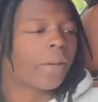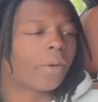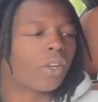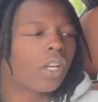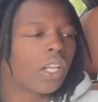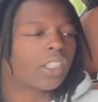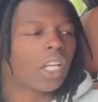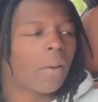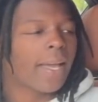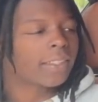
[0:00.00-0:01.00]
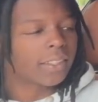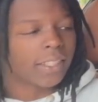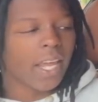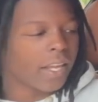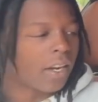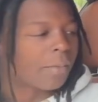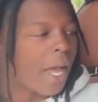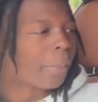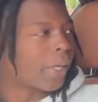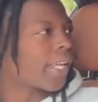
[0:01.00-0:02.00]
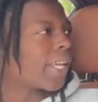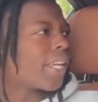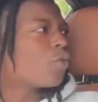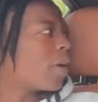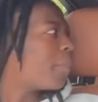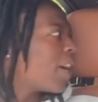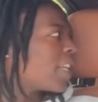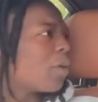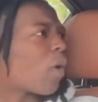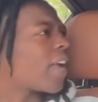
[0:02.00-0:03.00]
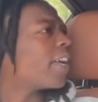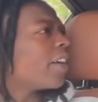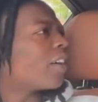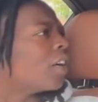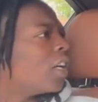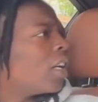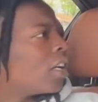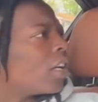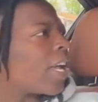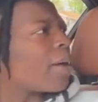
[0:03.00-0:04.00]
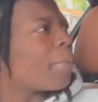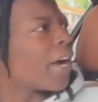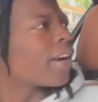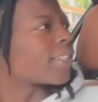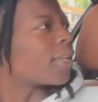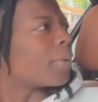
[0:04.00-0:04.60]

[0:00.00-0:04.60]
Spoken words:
bro? Because your ass will stay here. I'm not playing. You embarrassed. He right here. Embarrassing me,